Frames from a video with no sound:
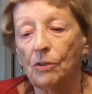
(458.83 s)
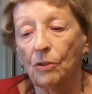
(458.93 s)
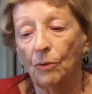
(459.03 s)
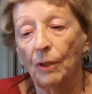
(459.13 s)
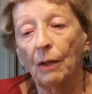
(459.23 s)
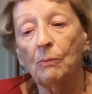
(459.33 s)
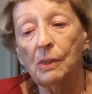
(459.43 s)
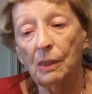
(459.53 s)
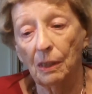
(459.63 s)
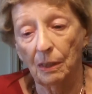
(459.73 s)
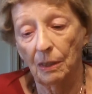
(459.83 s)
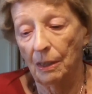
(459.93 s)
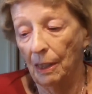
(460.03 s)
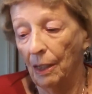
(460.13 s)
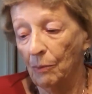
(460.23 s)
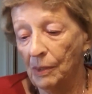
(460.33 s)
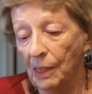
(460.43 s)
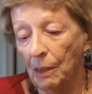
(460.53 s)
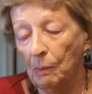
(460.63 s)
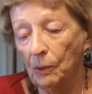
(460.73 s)
So that was it. I was
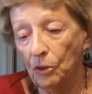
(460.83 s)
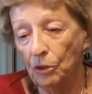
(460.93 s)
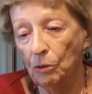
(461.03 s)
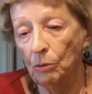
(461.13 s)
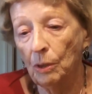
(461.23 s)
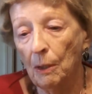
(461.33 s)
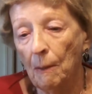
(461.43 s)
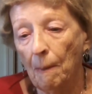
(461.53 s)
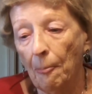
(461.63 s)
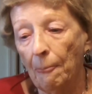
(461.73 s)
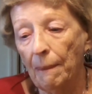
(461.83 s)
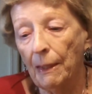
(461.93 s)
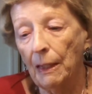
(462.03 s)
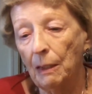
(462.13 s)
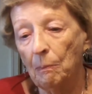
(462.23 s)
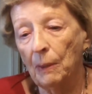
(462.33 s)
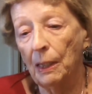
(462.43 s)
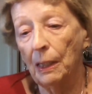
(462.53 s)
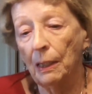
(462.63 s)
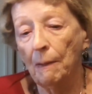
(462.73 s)
able to take
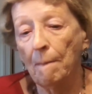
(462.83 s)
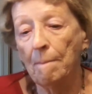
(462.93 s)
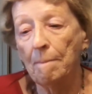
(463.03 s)
my